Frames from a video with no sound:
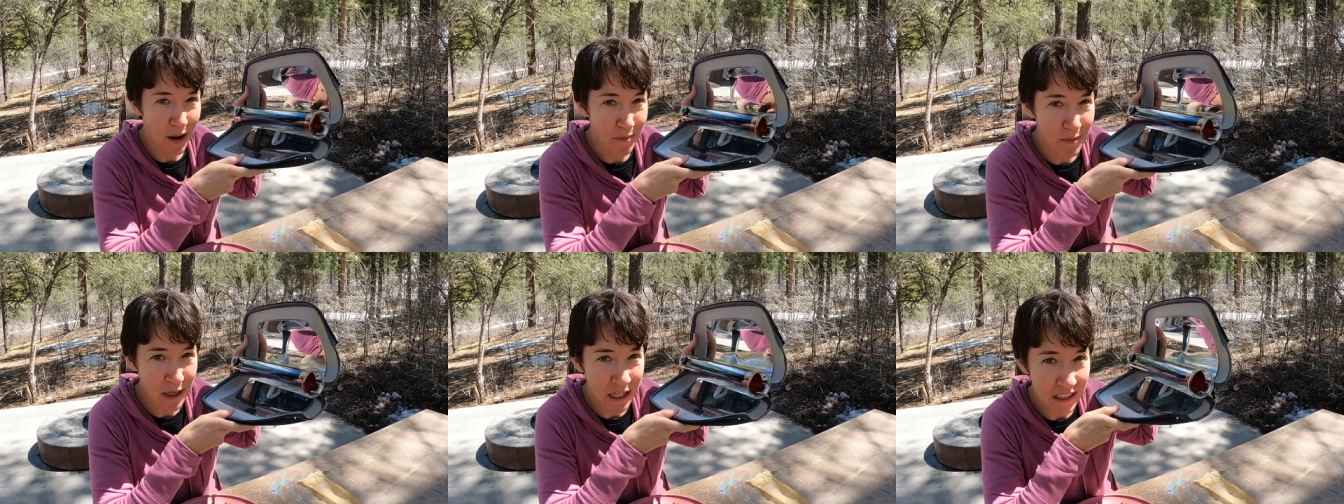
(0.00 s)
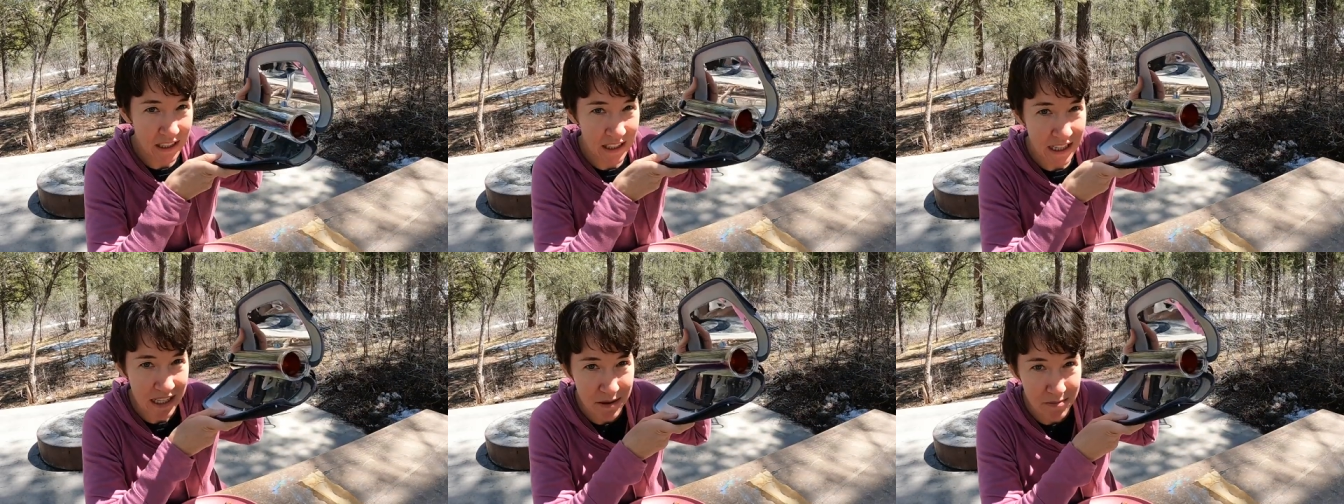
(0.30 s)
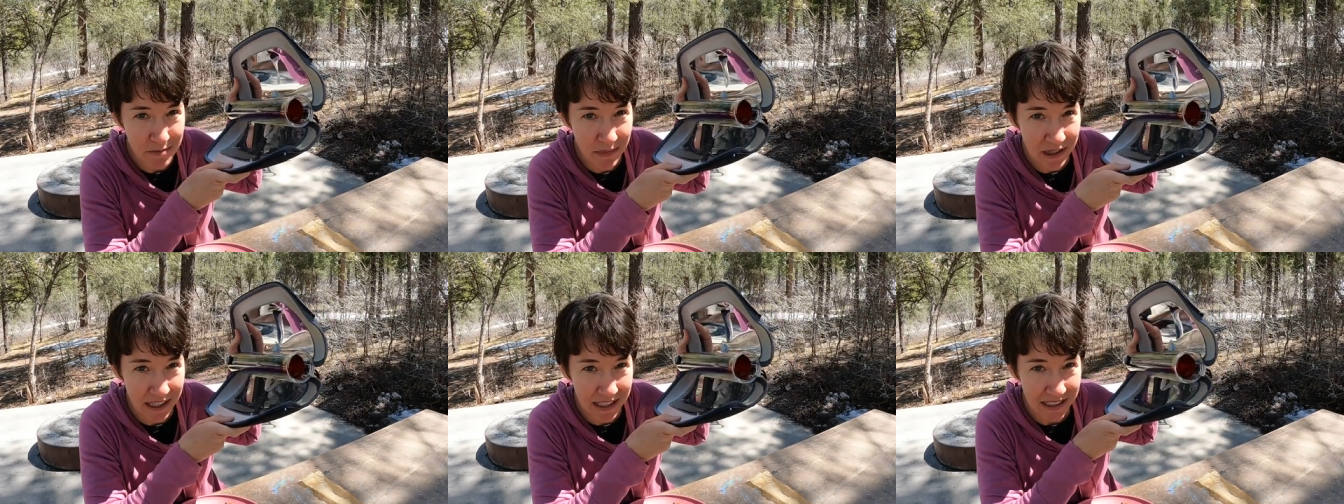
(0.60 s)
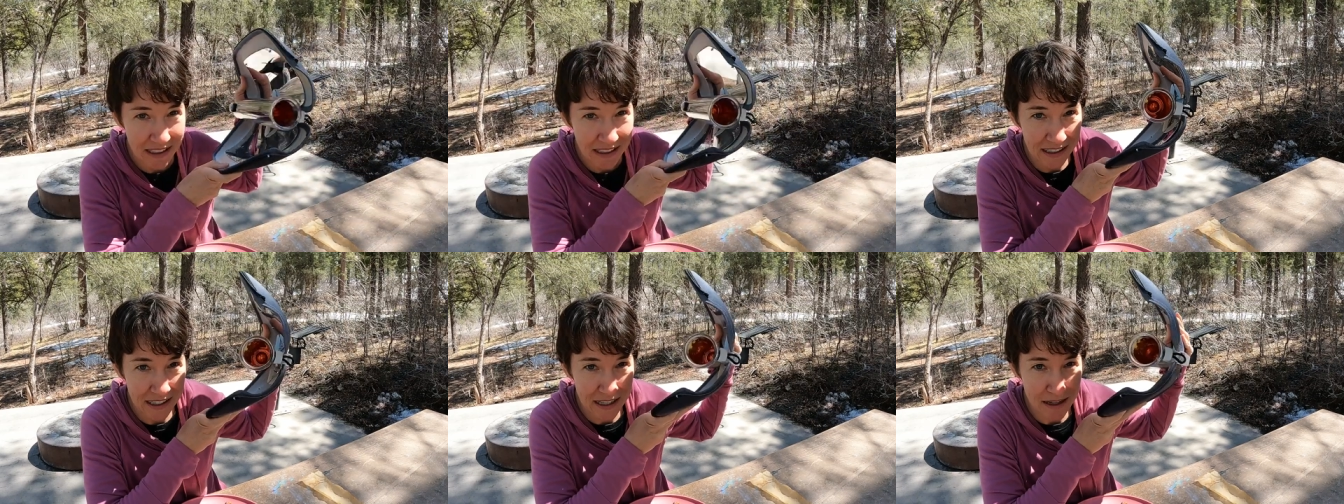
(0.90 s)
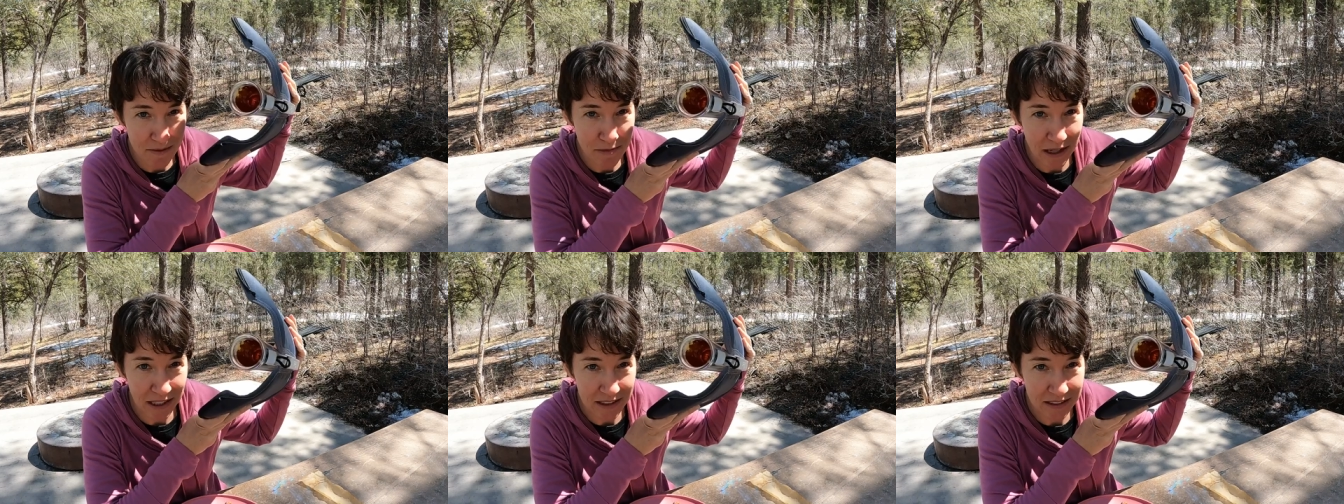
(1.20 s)
I'm gonna clean up my
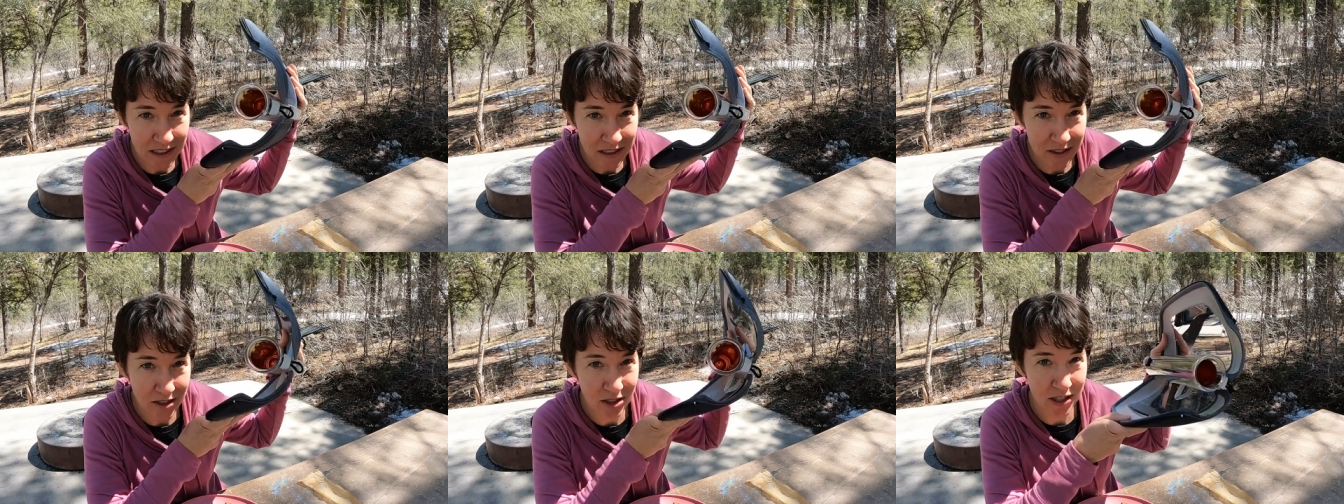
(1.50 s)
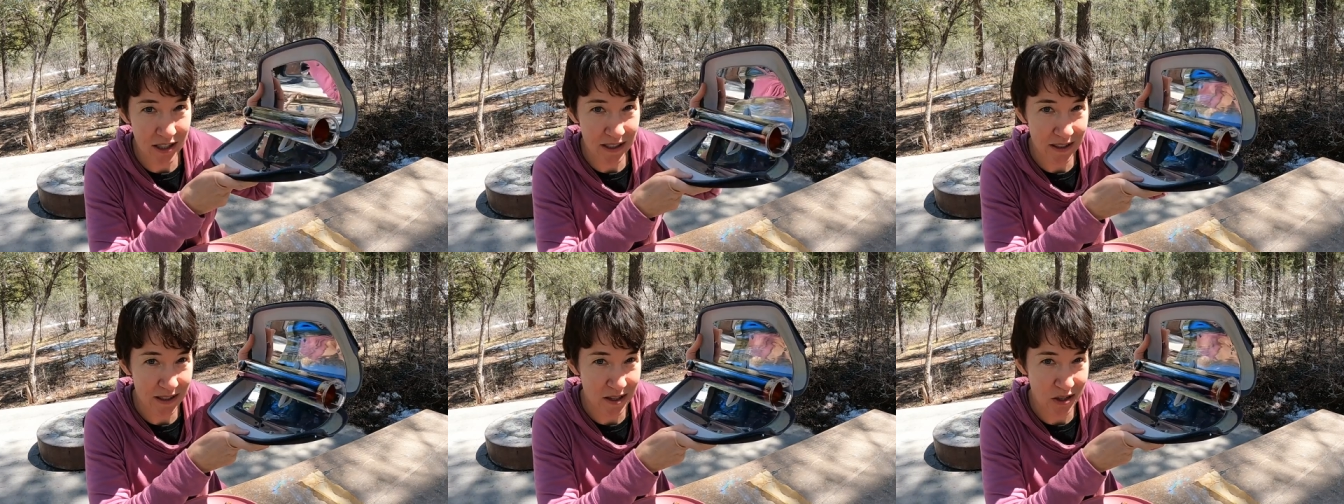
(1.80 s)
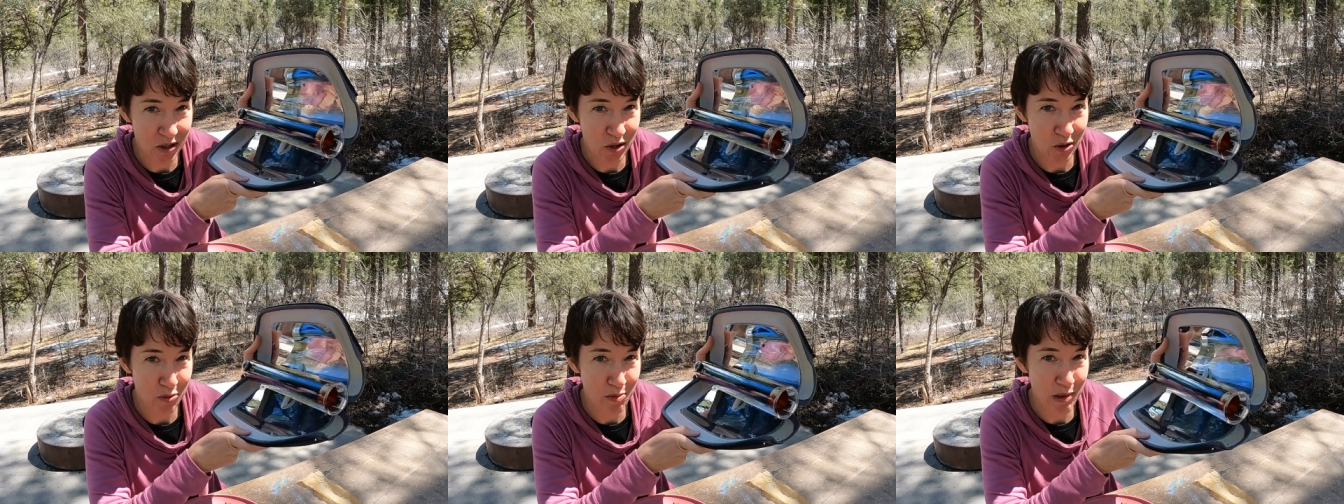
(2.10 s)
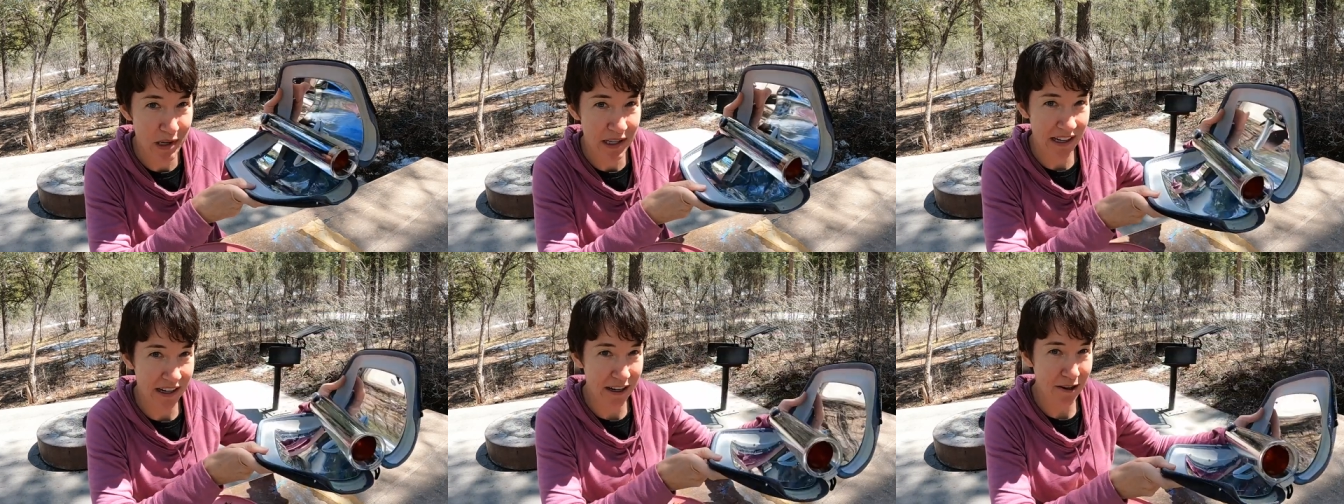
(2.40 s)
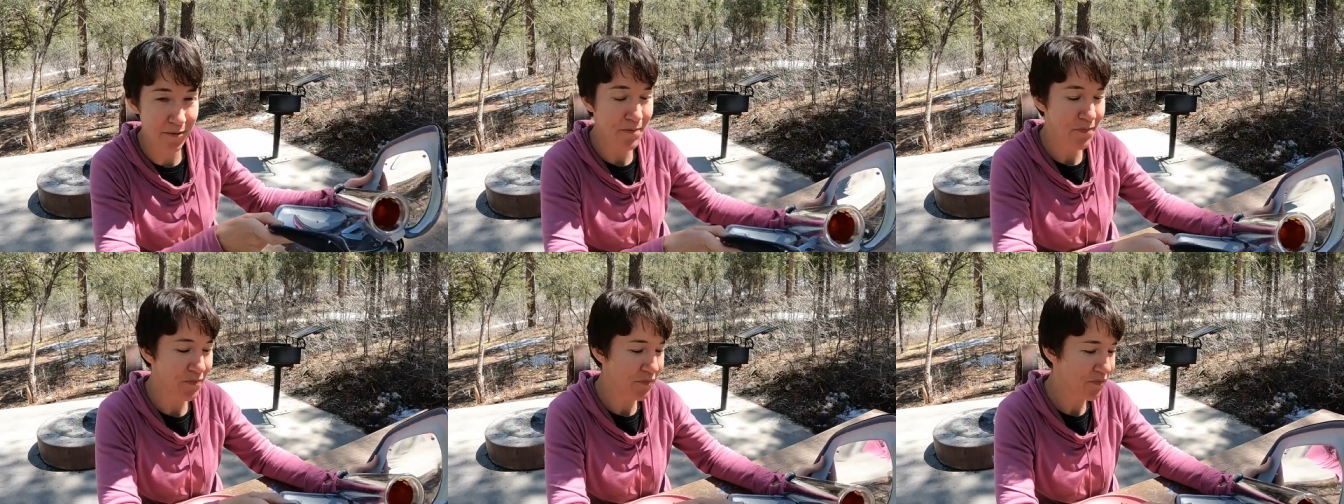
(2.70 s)
uh, melted cheese tube
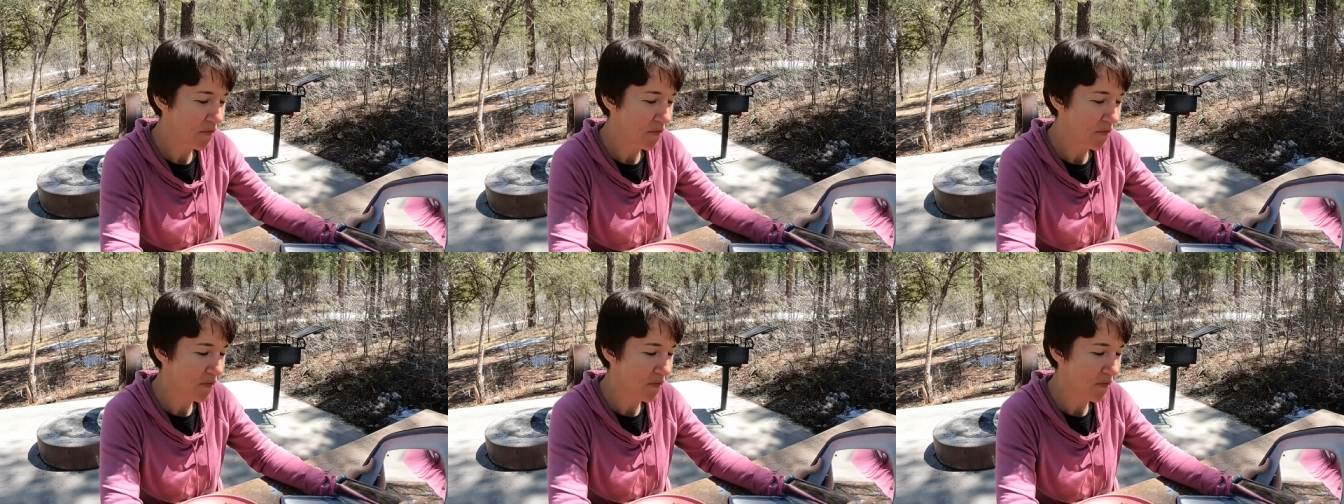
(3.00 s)
here